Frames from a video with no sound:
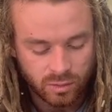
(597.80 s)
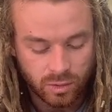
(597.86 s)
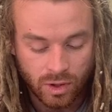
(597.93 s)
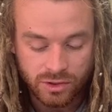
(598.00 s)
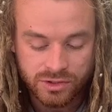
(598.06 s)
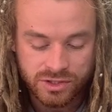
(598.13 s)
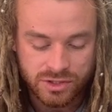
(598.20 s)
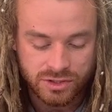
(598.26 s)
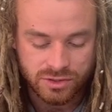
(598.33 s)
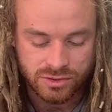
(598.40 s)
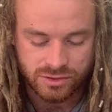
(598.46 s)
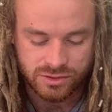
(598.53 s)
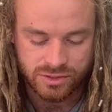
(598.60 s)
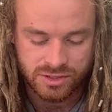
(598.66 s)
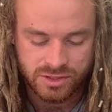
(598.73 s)
Woe to
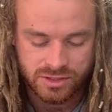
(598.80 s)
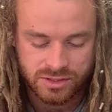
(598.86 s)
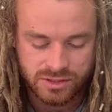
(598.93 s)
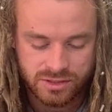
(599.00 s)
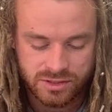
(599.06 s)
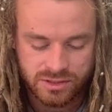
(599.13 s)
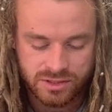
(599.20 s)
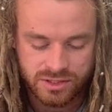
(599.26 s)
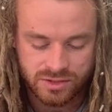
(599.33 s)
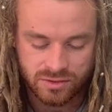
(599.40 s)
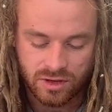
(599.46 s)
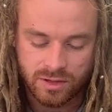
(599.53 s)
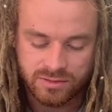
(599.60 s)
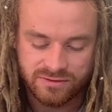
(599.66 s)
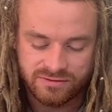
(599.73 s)
you,
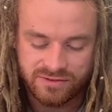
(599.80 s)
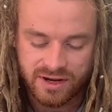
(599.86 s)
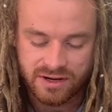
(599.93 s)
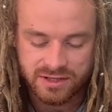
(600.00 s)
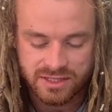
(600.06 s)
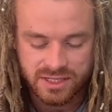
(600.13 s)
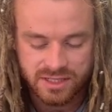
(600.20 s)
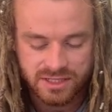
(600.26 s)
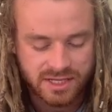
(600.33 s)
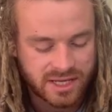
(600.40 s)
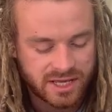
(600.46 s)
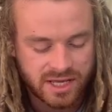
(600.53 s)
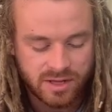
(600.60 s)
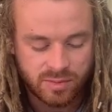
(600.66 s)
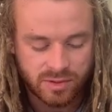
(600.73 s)
scribes and Pharisees,
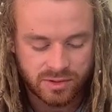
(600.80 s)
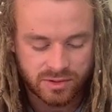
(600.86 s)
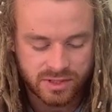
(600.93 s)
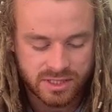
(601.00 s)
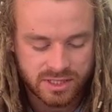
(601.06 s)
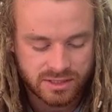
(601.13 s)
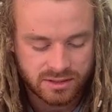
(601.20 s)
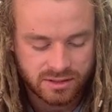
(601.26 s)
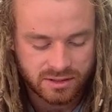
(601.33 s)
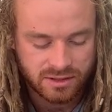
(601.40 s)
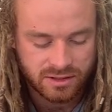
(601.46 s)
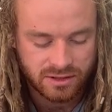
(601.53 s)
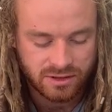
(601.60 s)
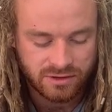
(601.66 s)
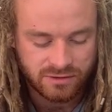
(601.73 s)
hypocrites,
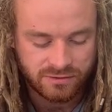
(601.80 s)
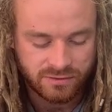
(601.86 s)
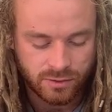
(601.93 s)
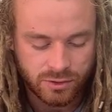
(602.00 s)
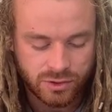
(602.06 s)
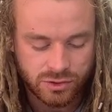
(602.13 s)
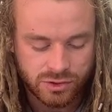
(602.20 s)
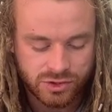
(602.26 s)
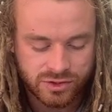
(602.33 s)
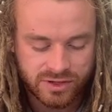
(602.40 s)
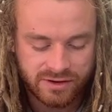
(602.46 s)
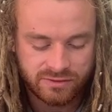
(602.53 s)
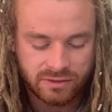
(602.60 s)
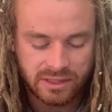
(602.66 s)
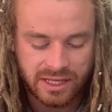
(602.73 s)
for you
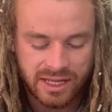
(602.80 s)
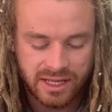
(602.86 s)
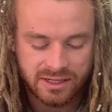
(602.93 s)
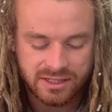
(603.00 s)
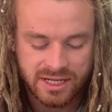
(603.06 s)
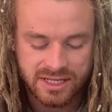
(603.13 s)
travel land